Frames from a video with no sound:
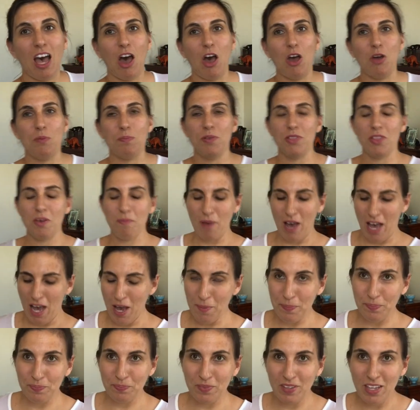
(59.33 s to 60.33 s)
opened them
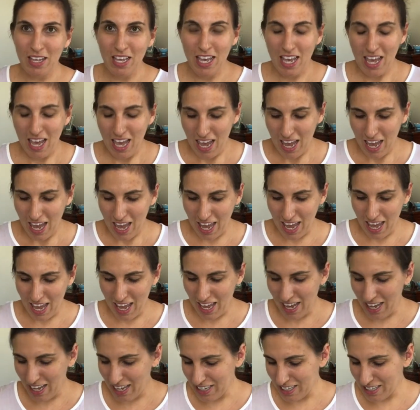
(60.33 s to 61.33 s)
up
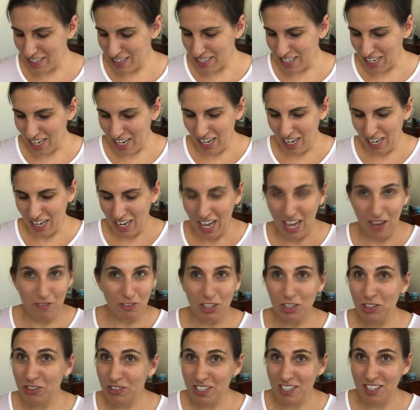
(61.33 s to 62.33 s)
and I
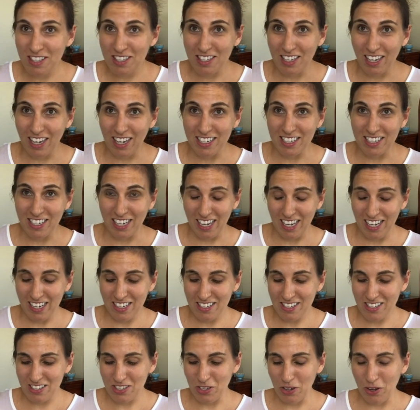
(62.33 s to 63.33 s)
haven't looked inside
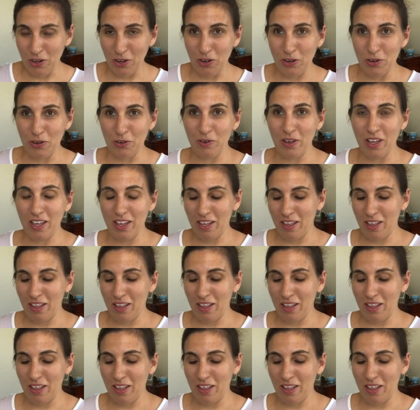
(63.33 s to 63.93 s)
yet. So